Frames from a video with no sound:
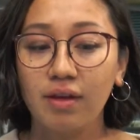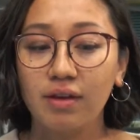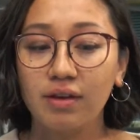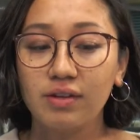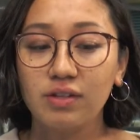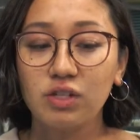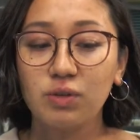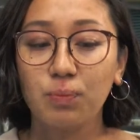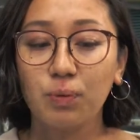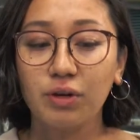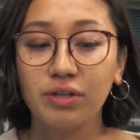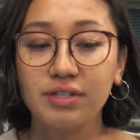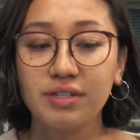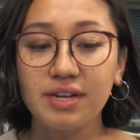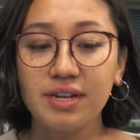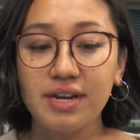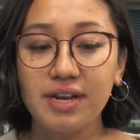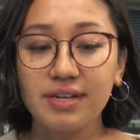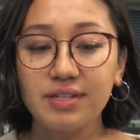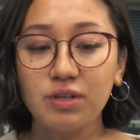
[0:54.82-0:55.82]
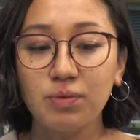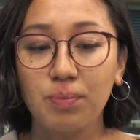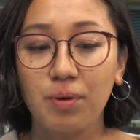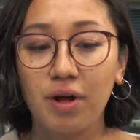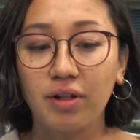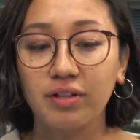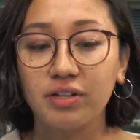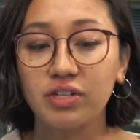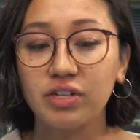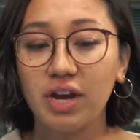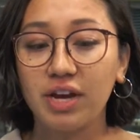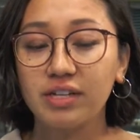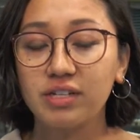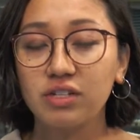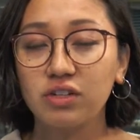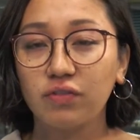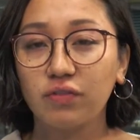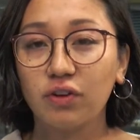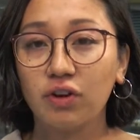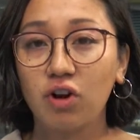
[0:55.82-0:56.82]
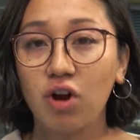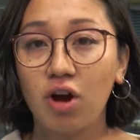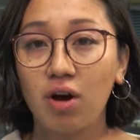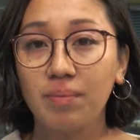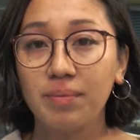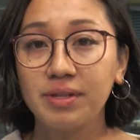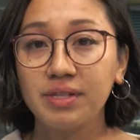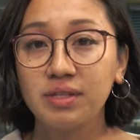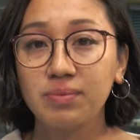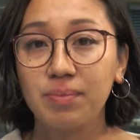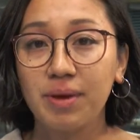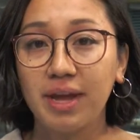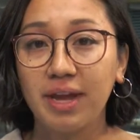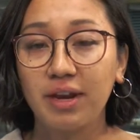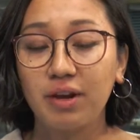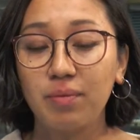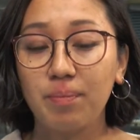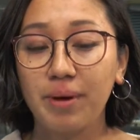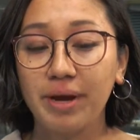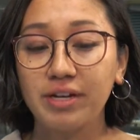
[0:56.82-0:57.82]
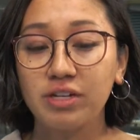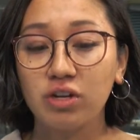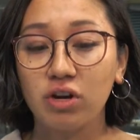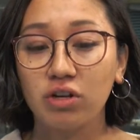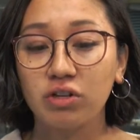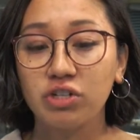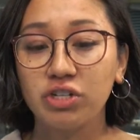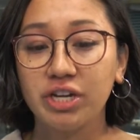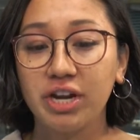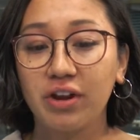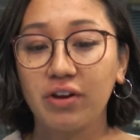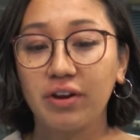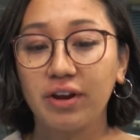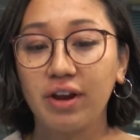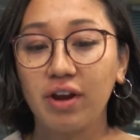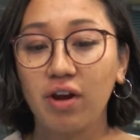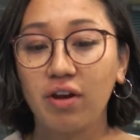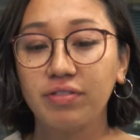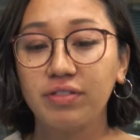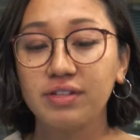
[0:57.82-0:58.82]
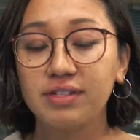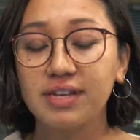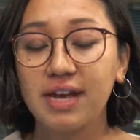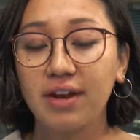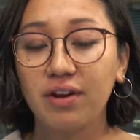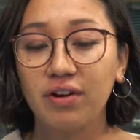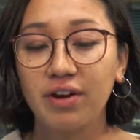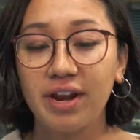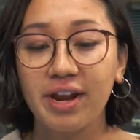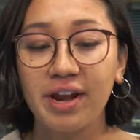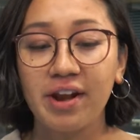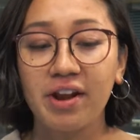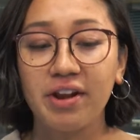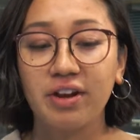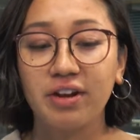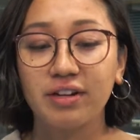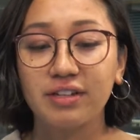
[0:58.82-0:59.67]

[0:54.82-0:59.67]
Sportsnet has apologized for comments made by Don Cherry on the Saturday,